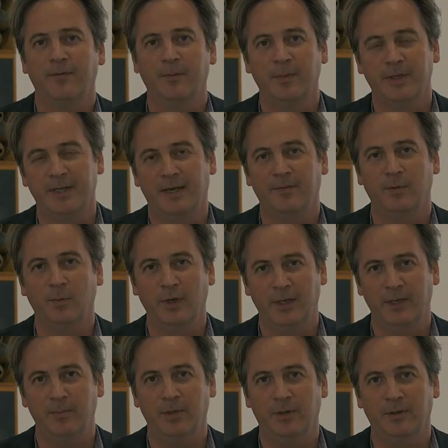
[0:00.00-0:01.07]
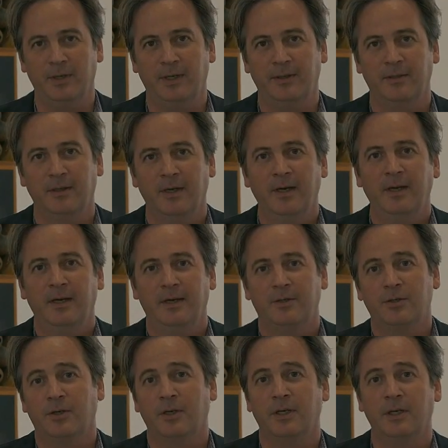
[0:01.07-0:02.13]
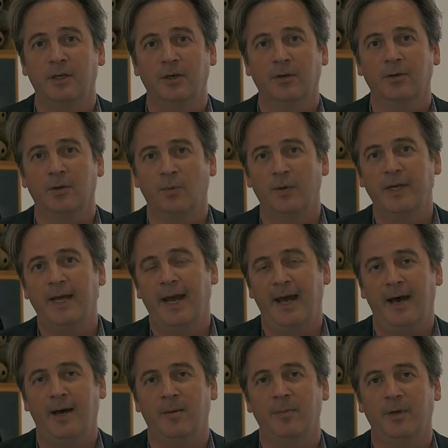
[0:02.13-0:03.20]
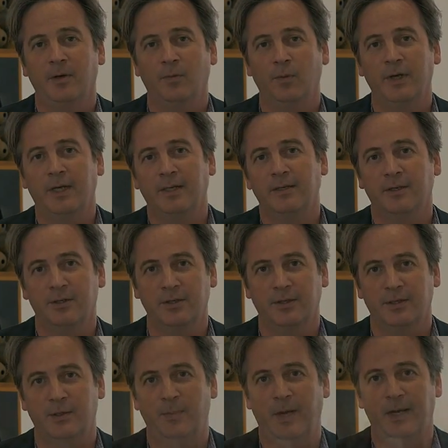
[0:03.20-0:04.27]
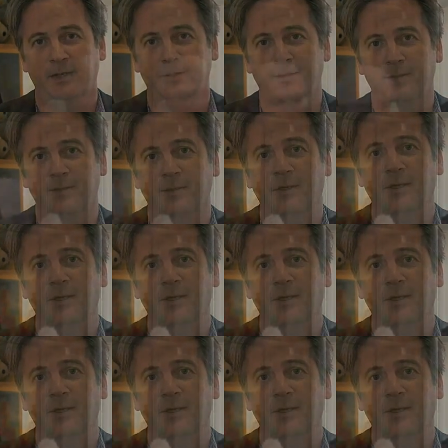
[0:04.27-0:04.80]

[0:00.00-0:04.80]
from the David Whitney building. It took a year to rehab and recondition the space,